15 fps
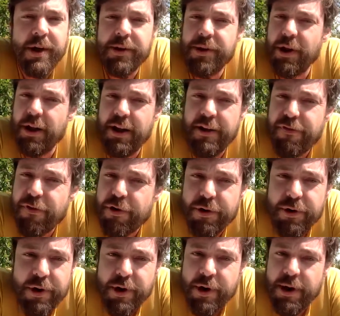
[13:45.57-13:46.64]

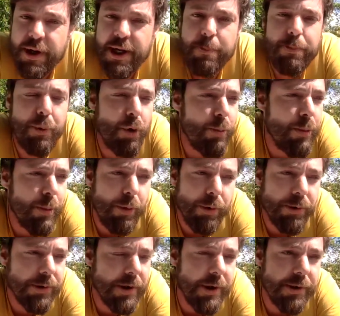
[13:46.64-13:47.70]
deliver
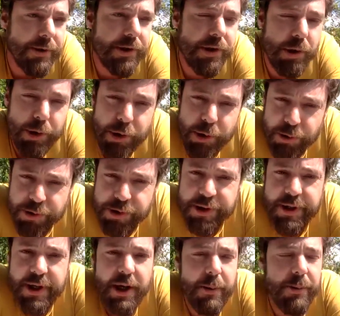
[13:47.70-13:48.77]
impermeable
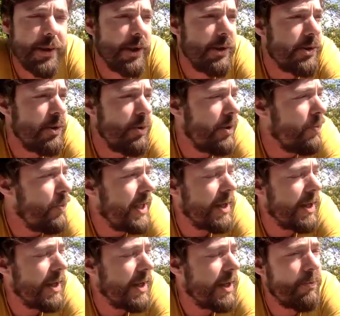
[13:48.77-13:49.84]
soils, so we
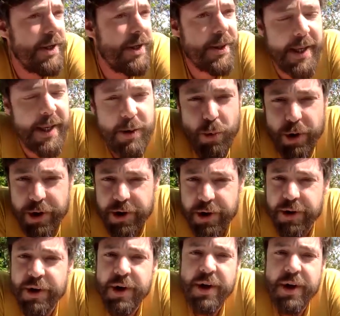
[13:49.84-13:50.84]
can retain water,